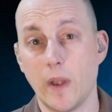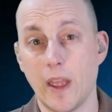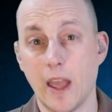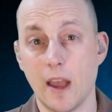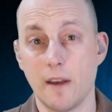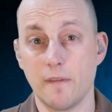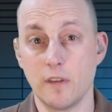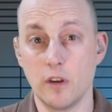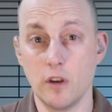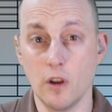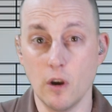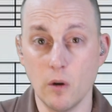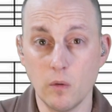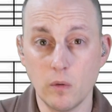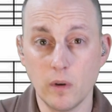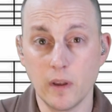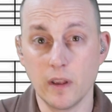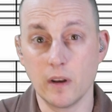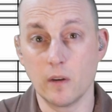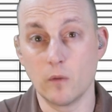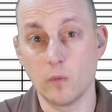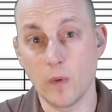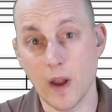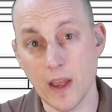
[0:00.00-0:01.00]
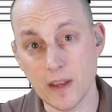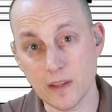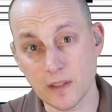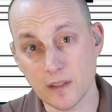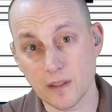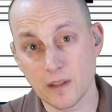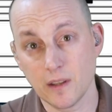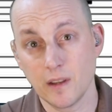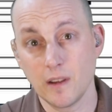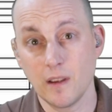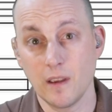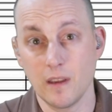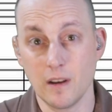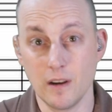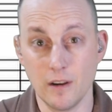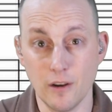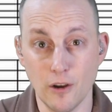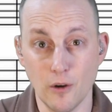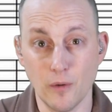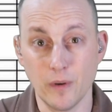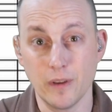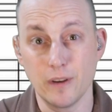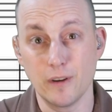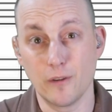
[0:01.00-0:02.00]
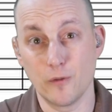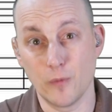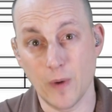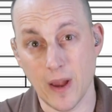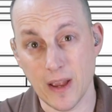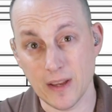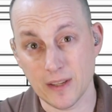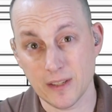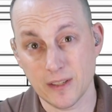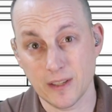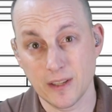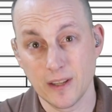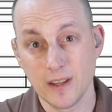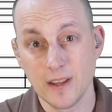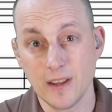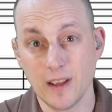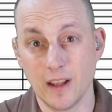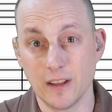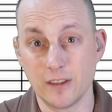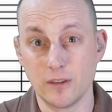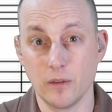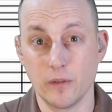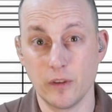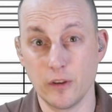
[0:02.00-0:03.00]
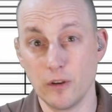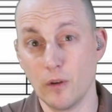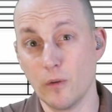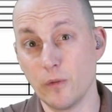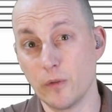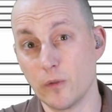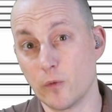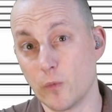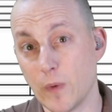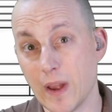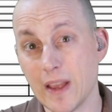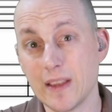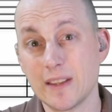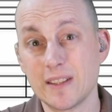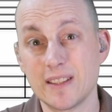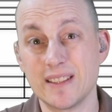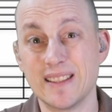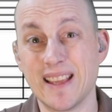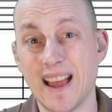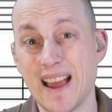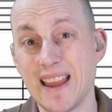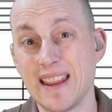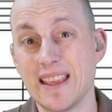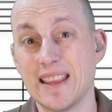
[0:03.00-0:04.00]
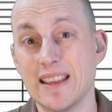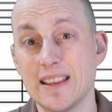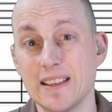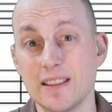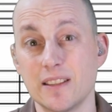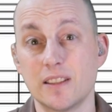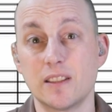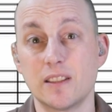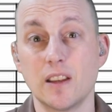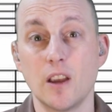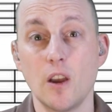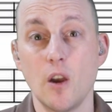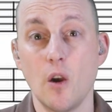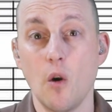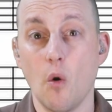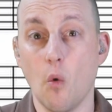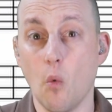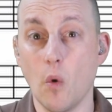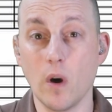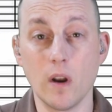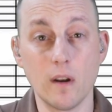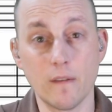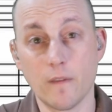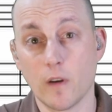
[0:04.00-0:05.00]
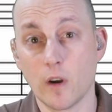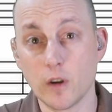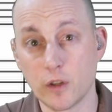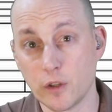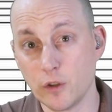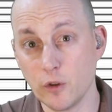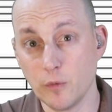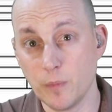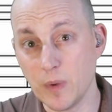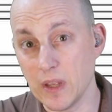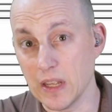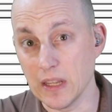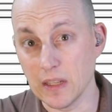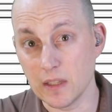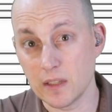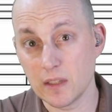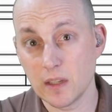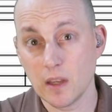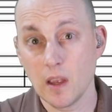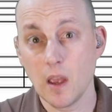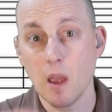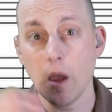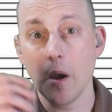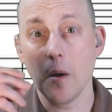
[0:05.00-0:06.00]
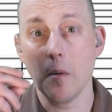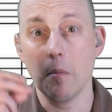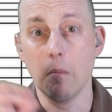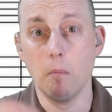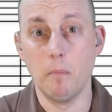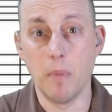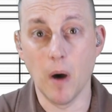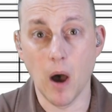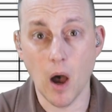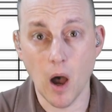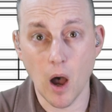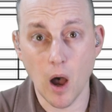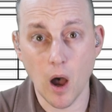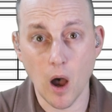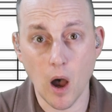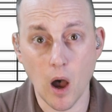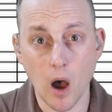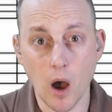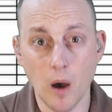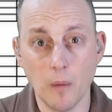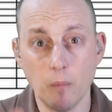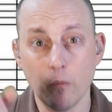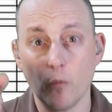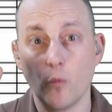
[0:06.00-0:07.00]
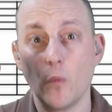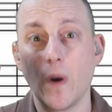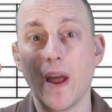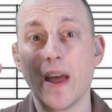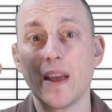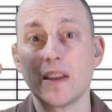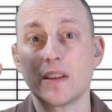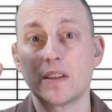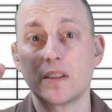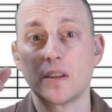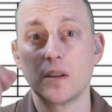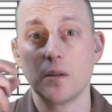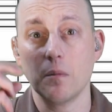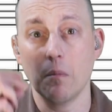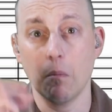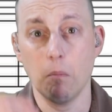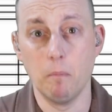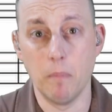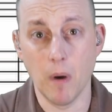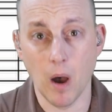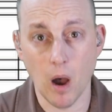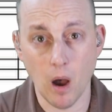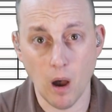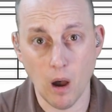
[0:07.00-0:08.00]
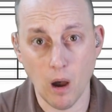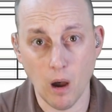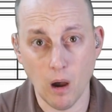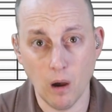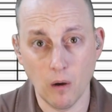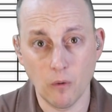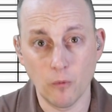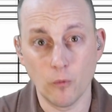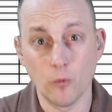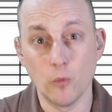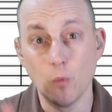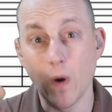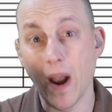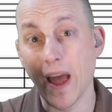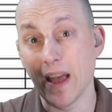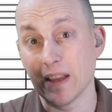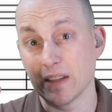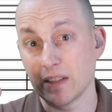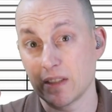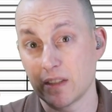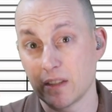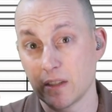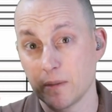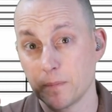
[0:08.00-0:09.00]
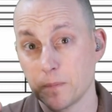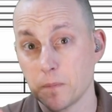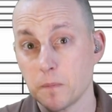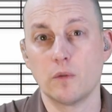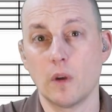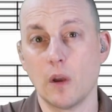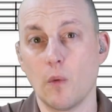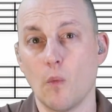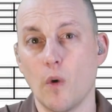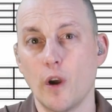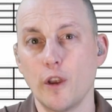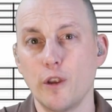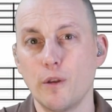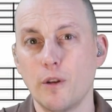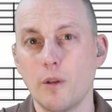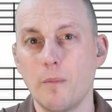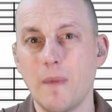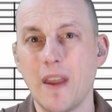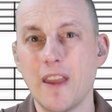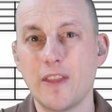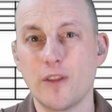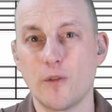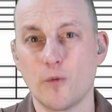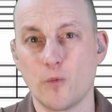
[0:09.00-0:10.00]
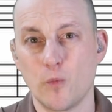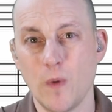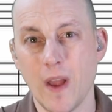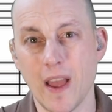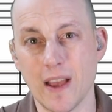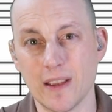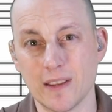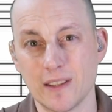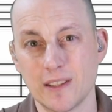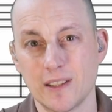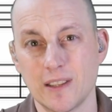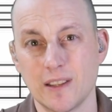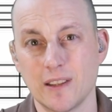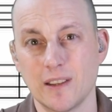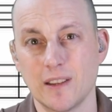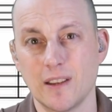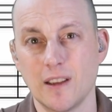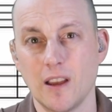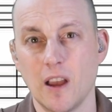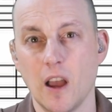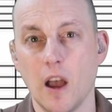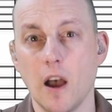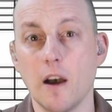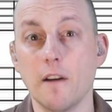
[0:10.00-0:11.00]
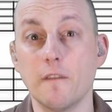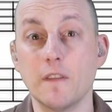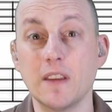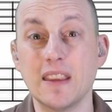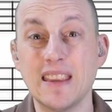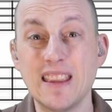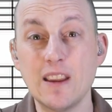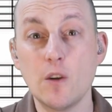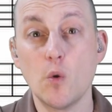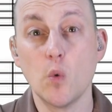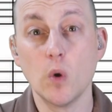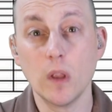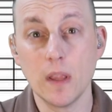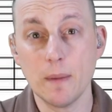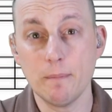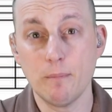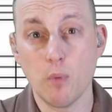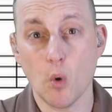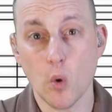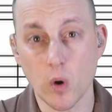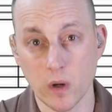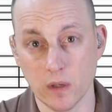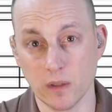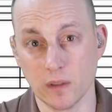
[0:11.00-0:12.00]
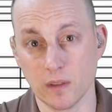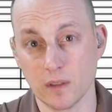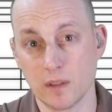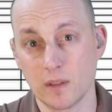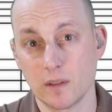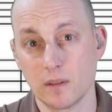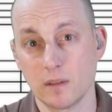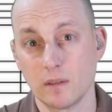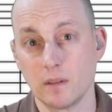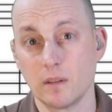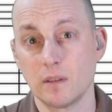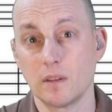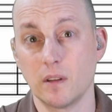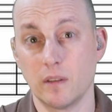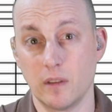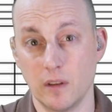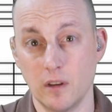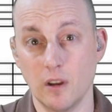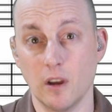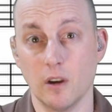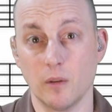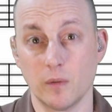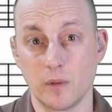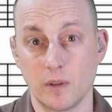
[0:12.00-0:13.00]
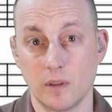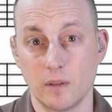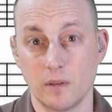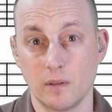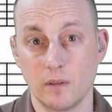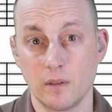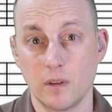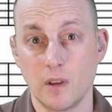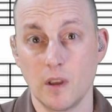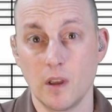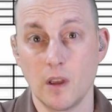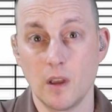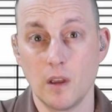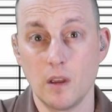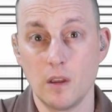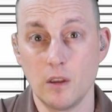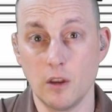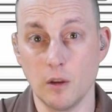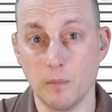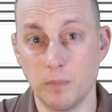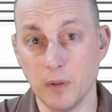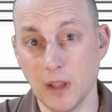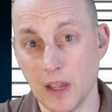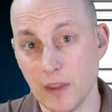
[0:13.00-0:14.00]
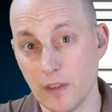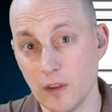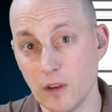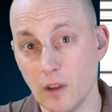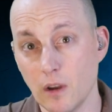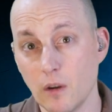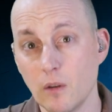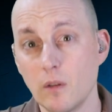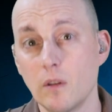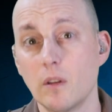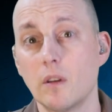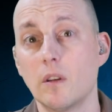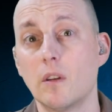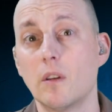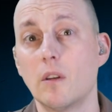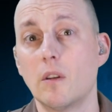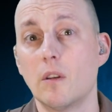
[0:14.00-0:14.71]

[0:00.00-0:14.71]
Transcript: we have a note and a rest and a note and a rest. And so the note and the rest, that is one of our 2 beats. Bon, rest, bon, rest. So I want you to make the rest of equal importance to the note. You play the note